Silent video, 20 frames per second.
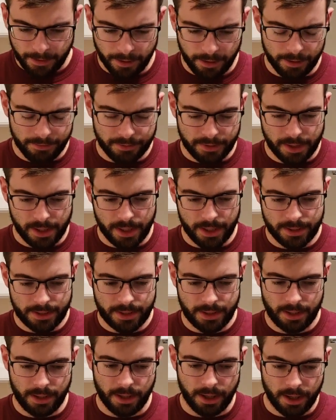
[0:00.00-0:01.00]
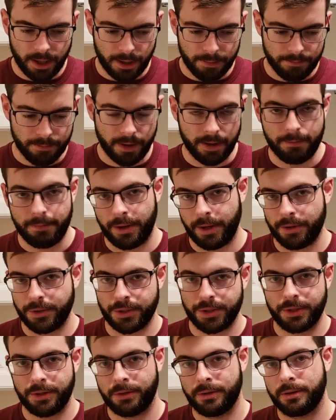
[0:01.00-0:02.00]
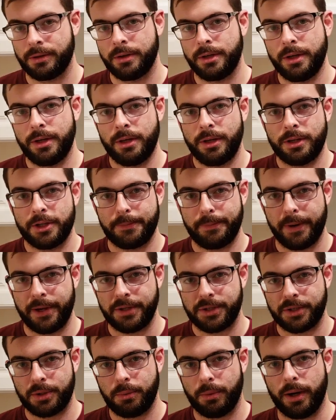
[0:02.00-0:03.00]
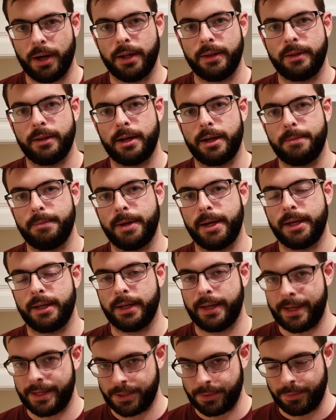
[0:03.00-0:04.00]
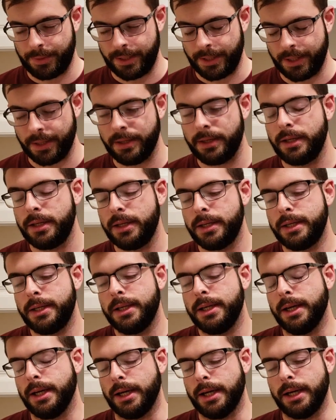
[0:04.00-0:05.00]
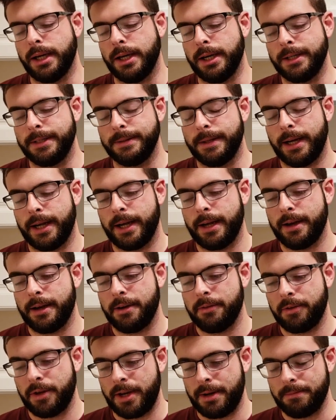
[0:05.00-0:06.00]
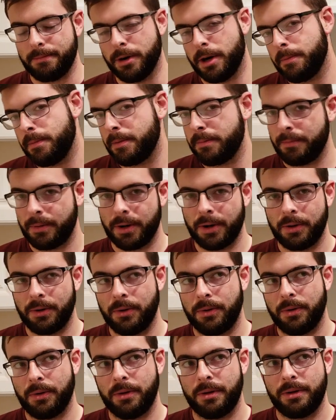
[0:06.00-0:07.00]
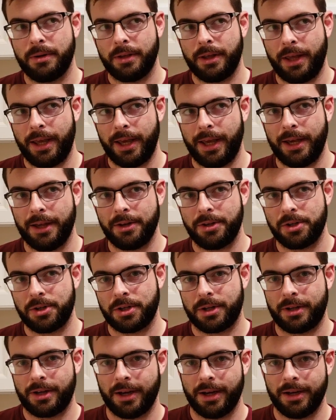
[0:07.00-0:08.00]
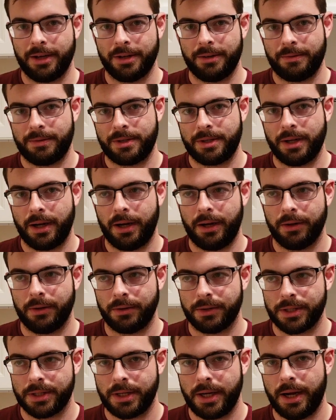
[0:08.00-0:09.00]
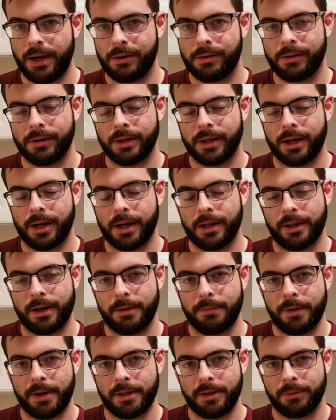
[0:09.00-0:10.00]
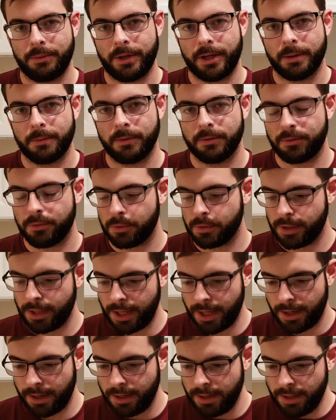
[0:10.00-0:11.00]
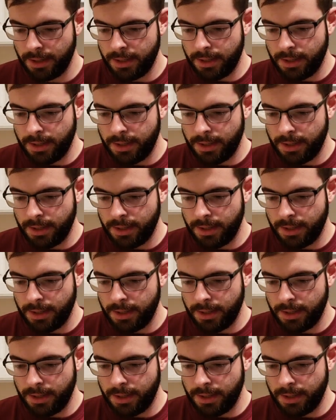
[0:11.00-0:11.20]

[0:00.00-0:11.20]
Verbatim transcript: I've got um, a Belgian spiced quad that I made last weekend. Uh, I have a bourbon barrel aged kind of style stout uh, that I made the weekend before that.